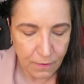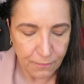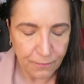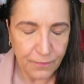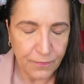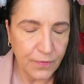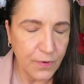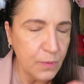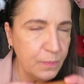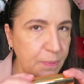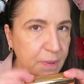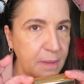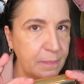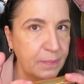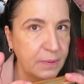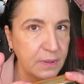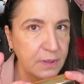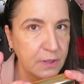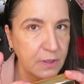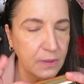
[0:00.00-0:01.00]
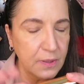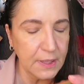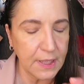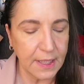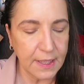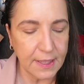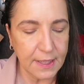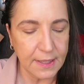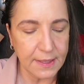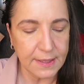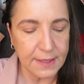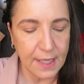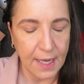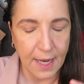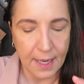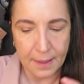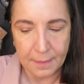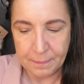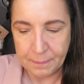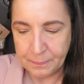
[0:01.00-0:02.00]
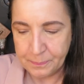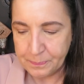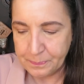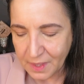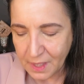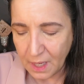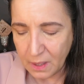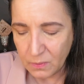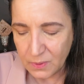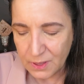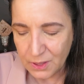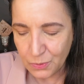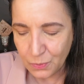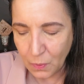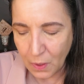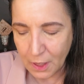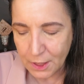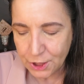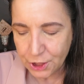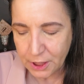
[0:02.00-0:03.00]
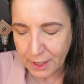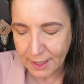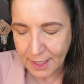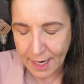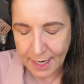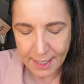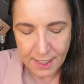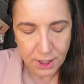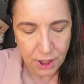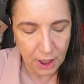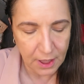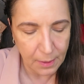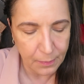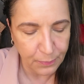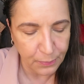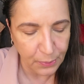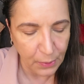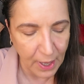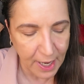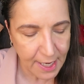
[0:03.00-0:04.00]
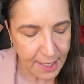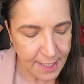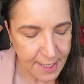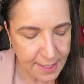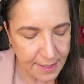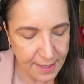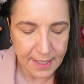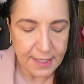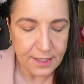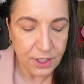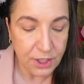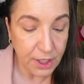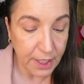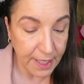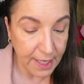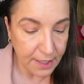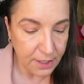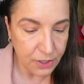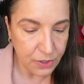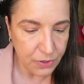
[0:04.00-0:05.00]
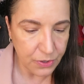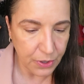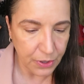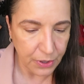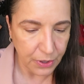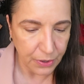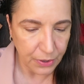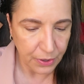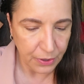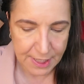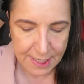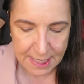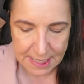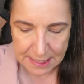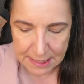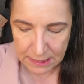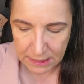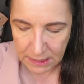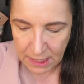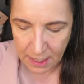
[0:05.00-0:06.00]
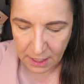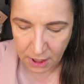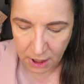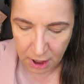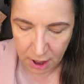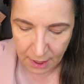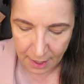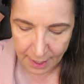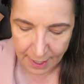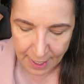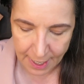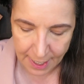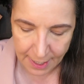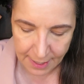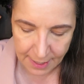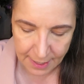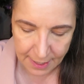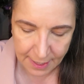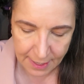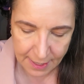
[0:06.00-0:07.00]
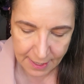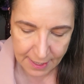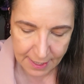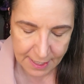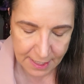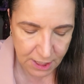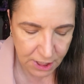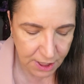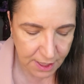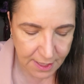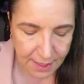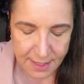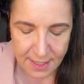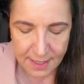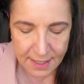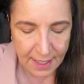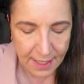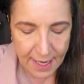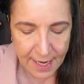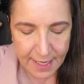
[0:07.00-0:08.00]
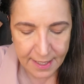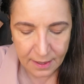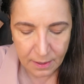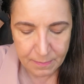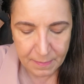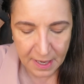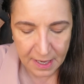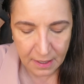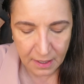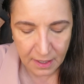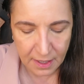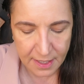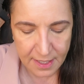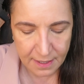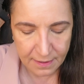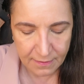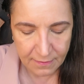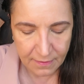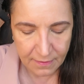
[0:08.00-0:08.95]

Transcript: a few people don't like this. I was watching Angela Bright yesterday do her declutter, and she doesn't like the Merit